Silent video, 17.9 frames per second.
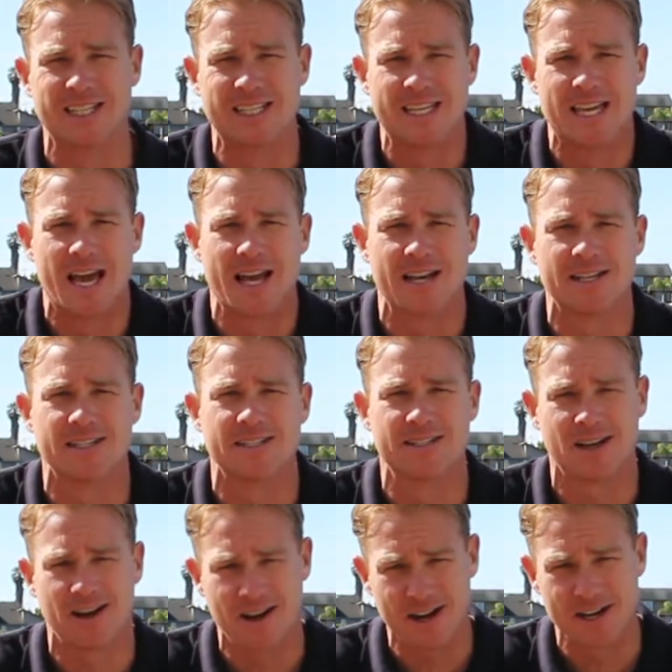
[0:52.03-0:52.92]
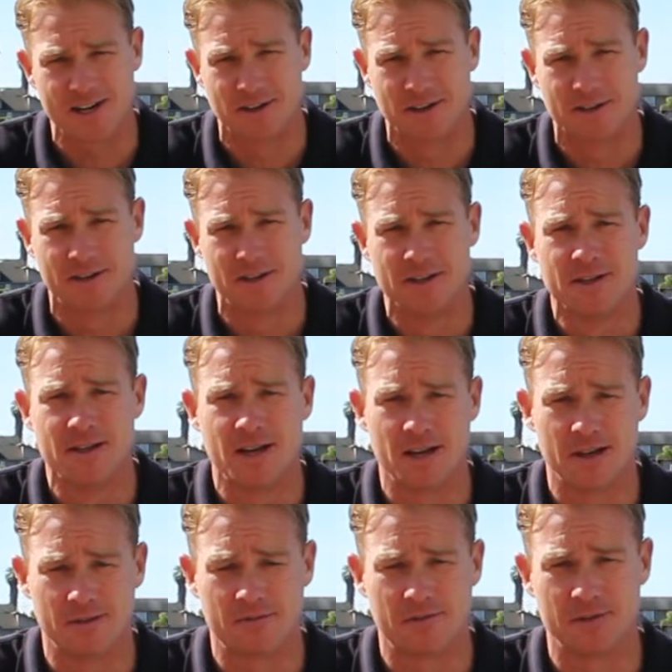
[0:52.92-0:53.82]
get tired
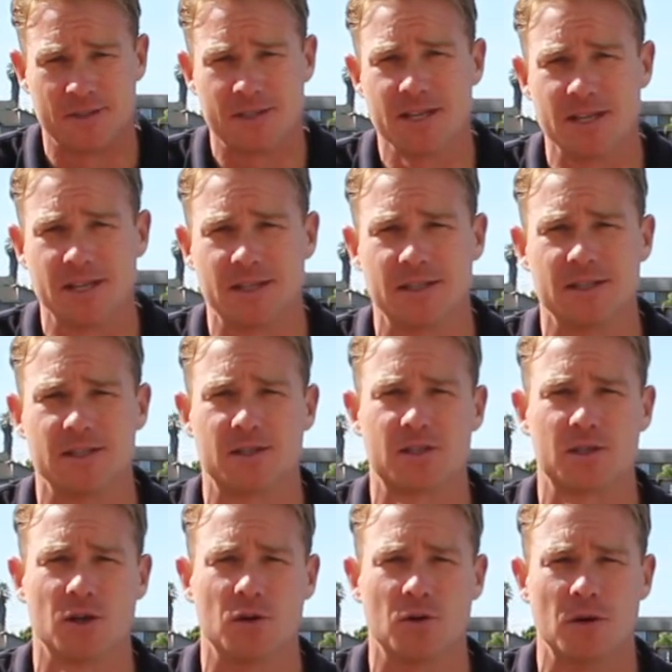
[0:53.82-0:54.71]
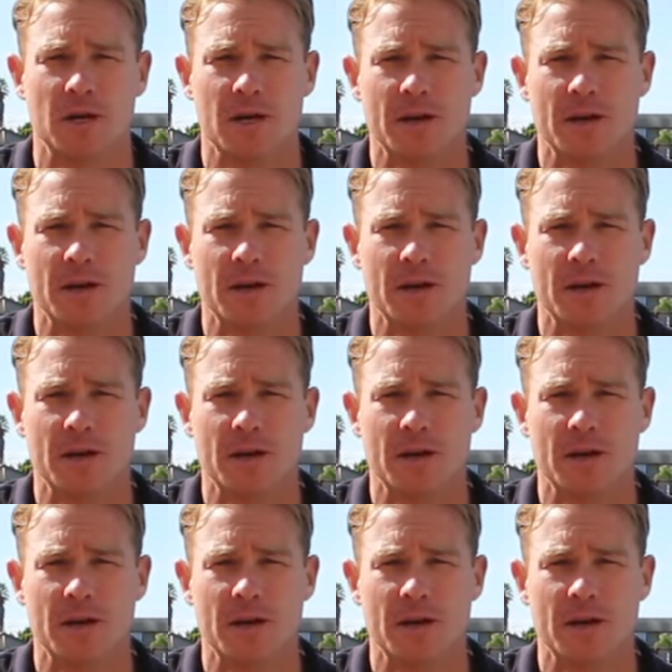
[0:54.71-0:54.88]
and fatigued. And so